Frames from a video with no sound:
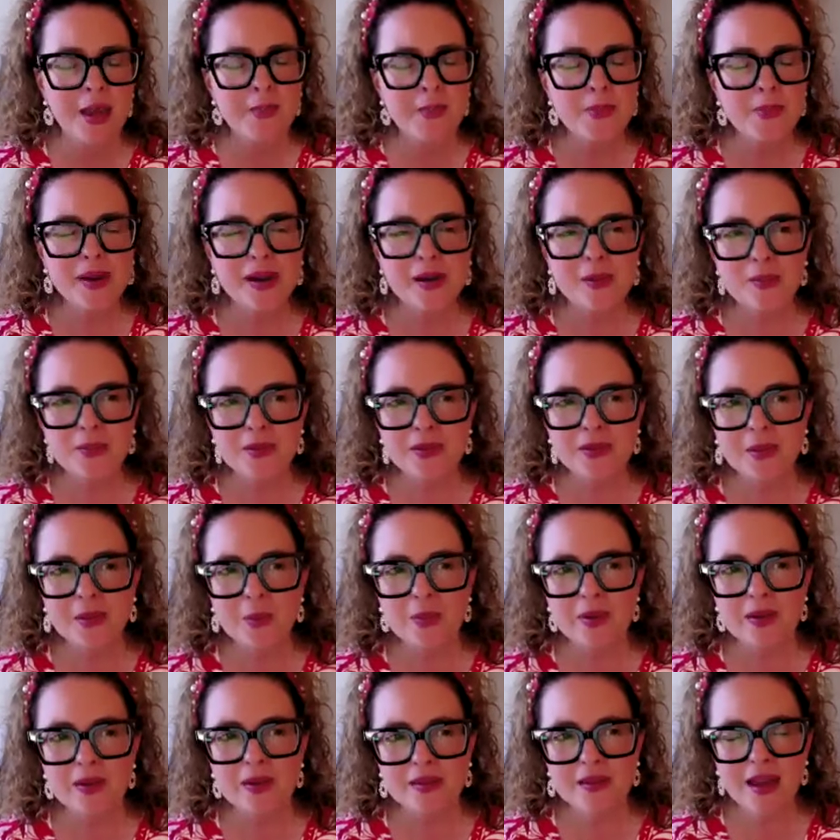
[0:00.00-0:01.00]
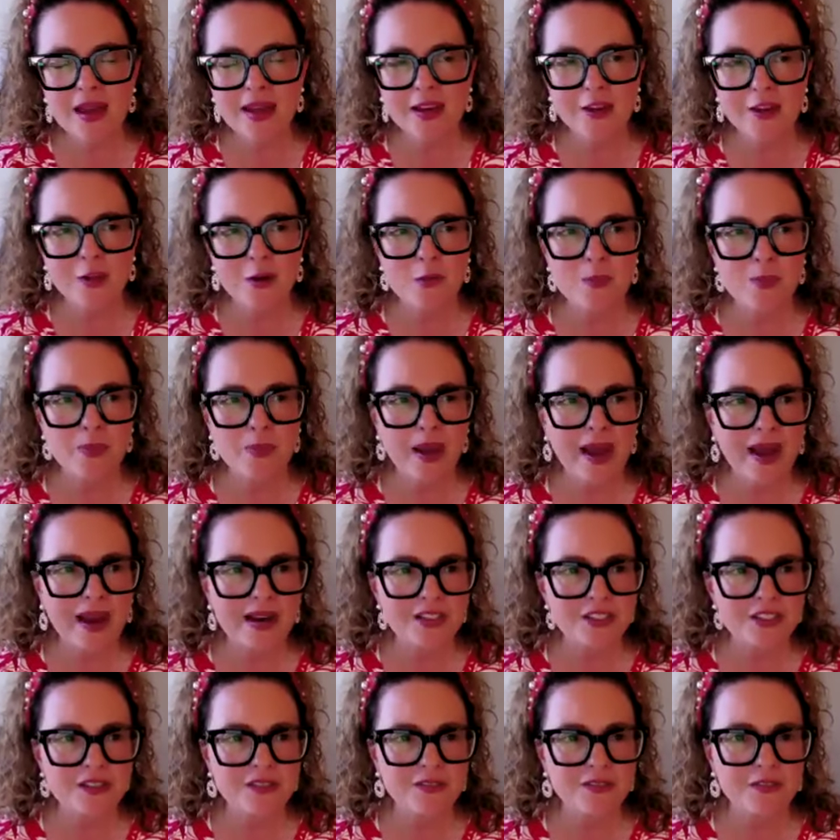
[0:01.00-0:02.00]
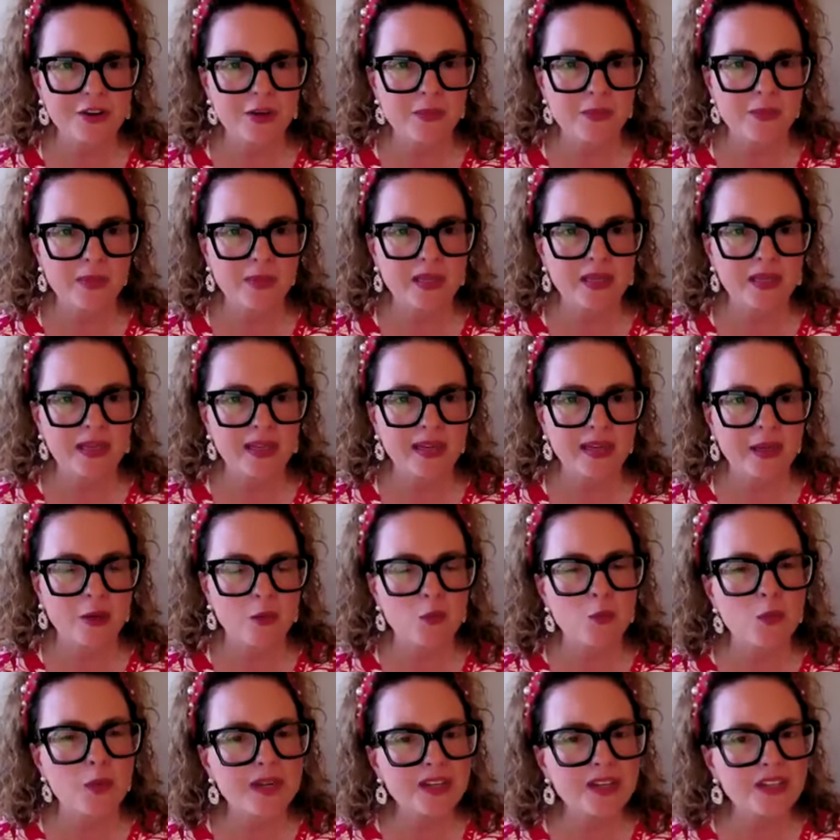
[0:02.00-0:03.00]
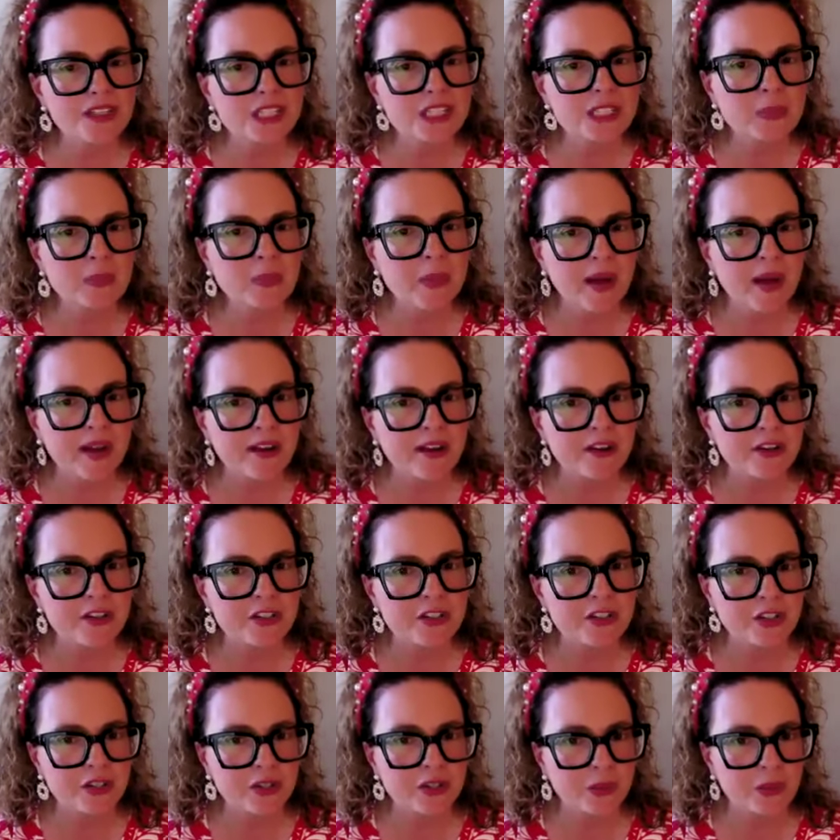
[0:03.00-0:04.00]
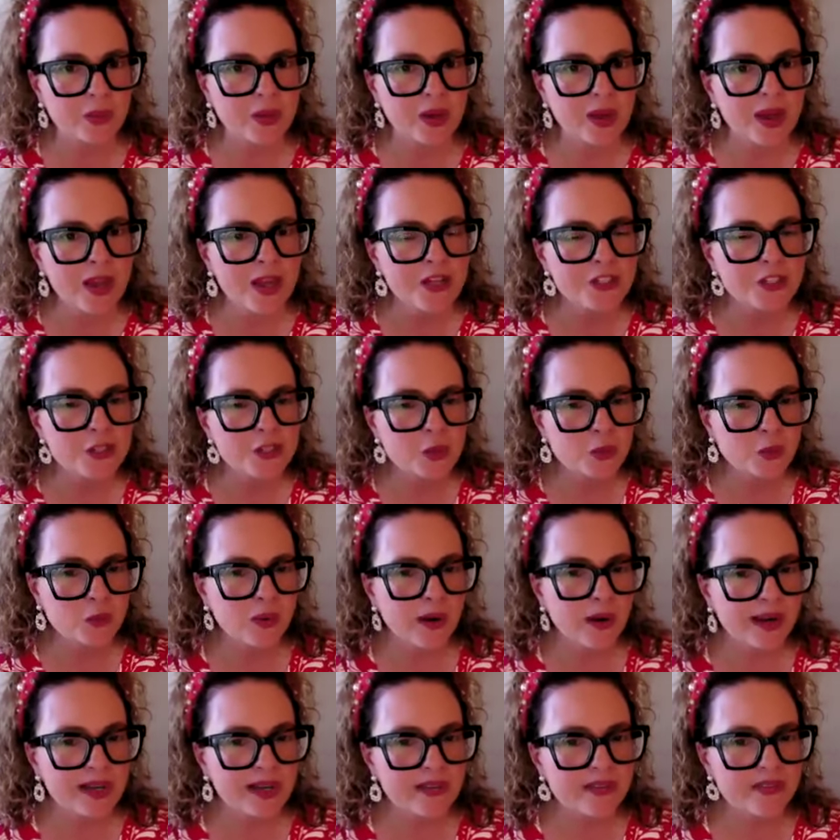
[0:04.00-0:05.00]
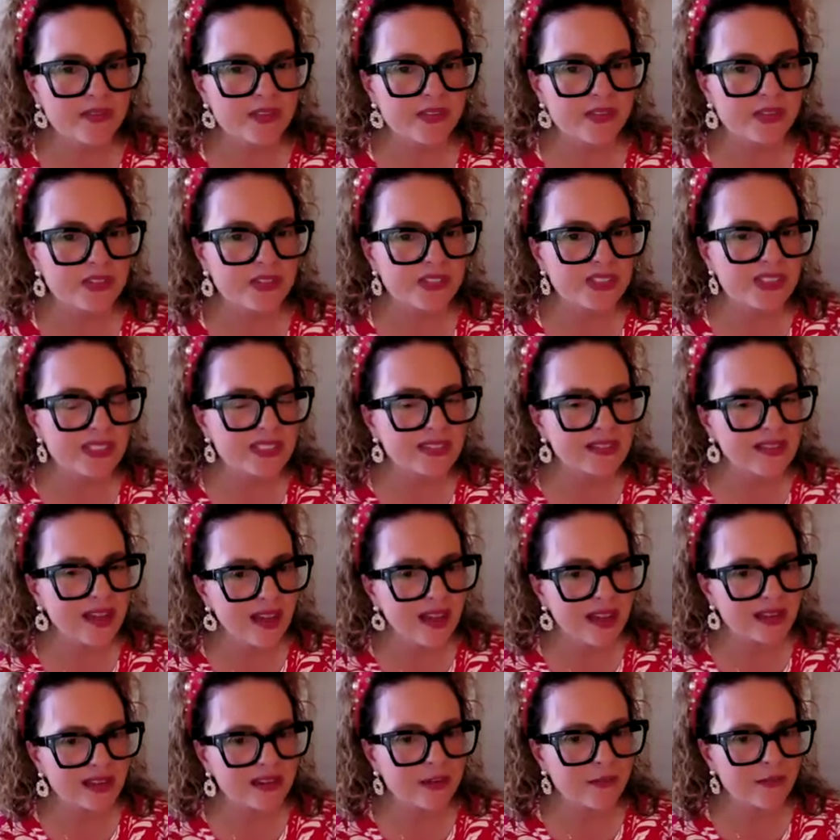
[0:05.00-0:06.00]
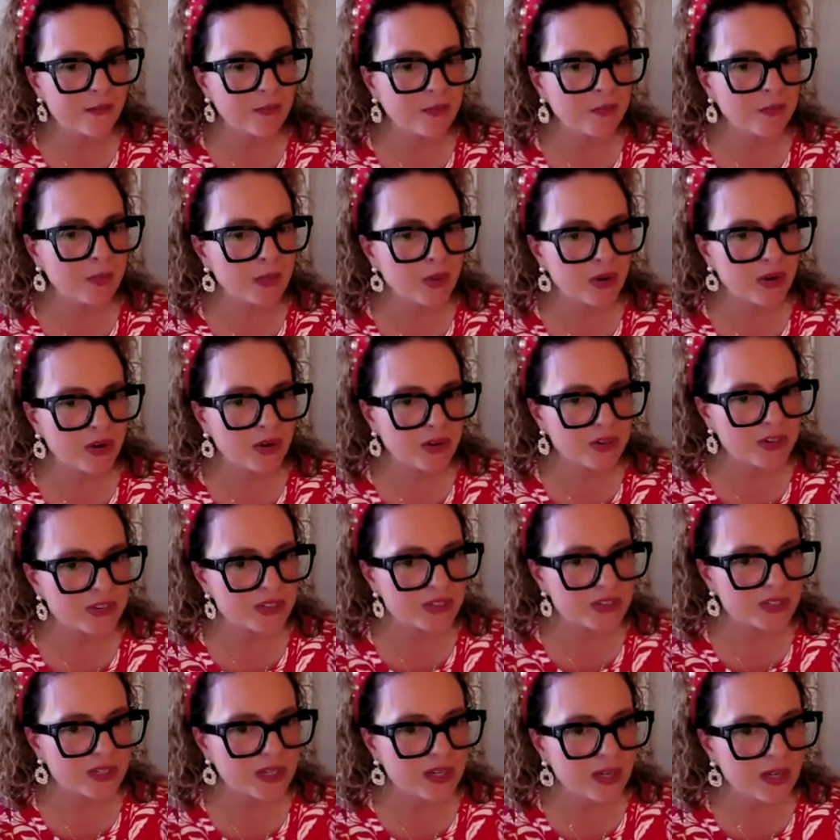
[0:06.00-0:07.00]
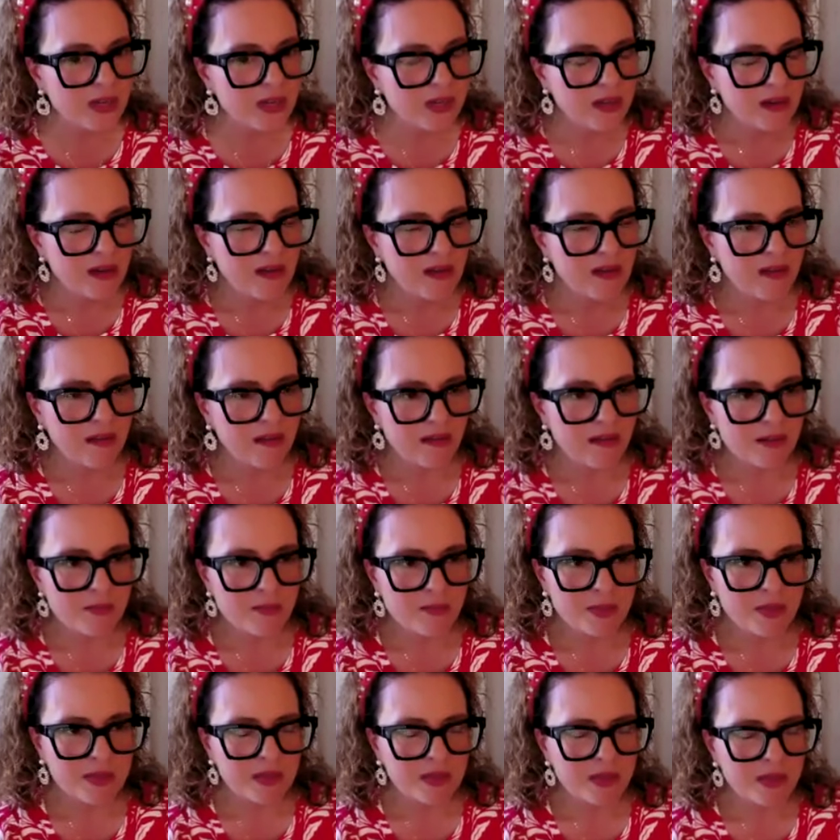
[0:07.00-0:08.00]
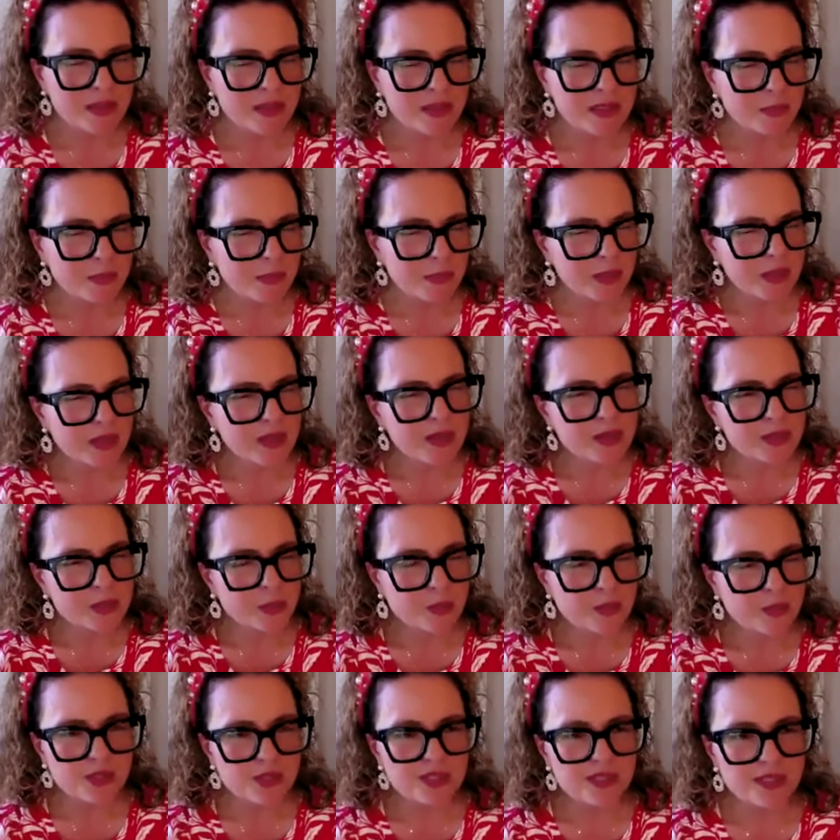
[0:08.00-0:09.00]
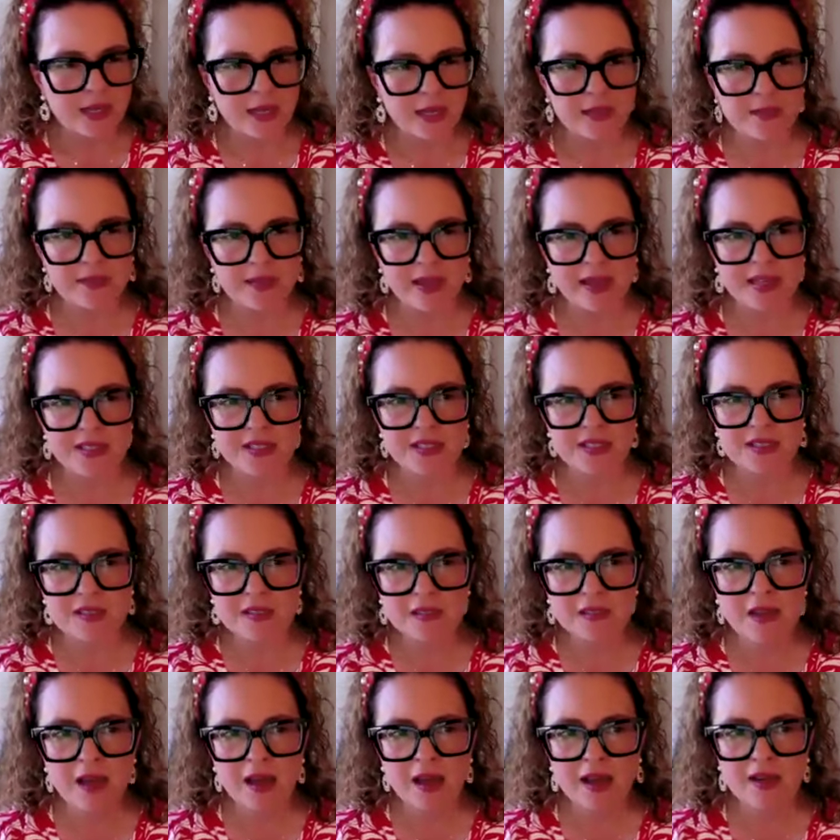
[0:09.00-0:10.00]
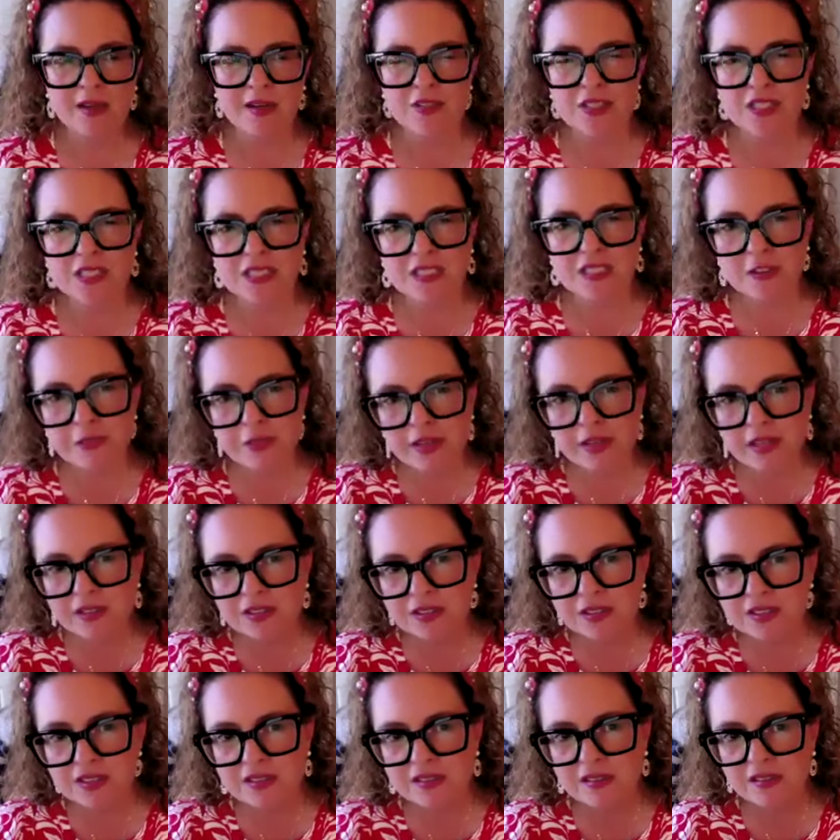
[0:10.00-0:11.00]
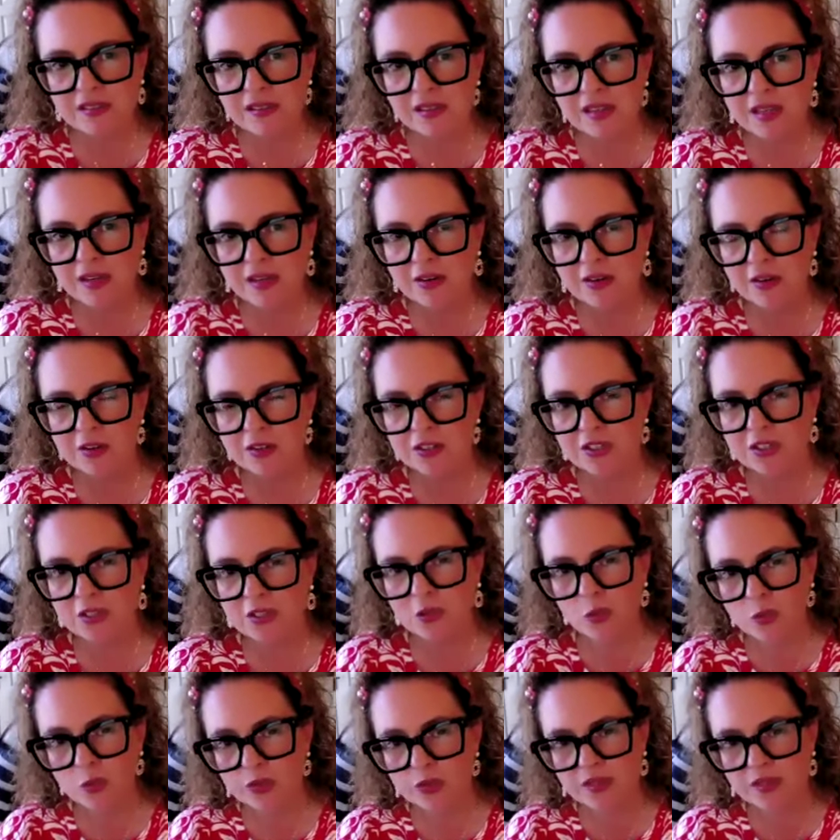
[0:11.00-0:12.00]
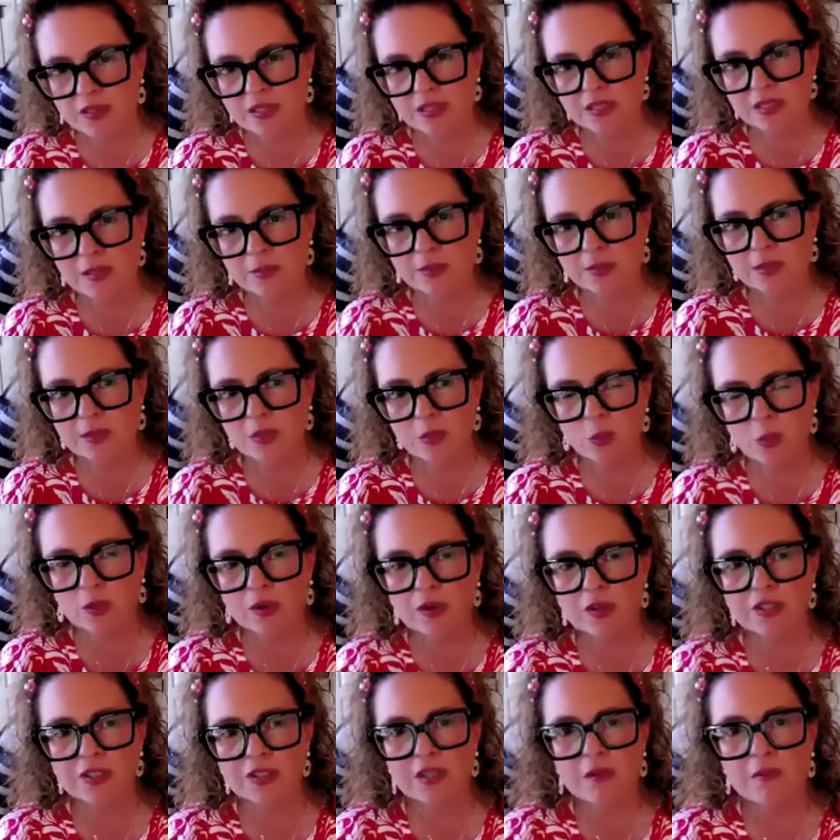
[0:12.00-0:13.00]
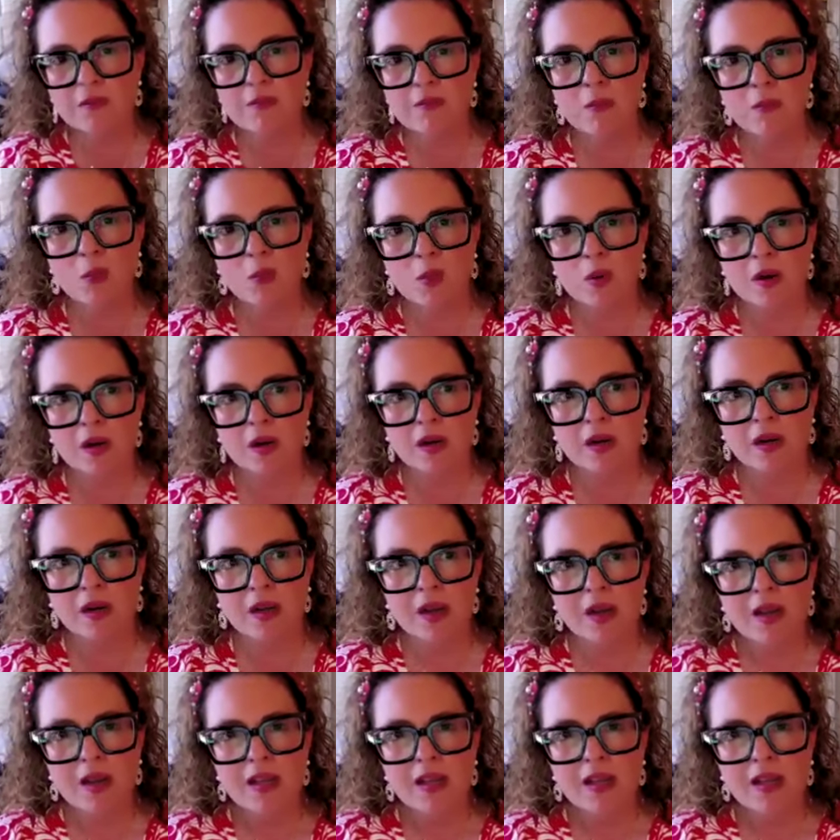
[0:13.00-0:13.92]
But I really want to kind of go back to the very beginning. What inspired you to write this set of books? Um, it, is it because we're seeing that decline of civics in our school systems, or is it more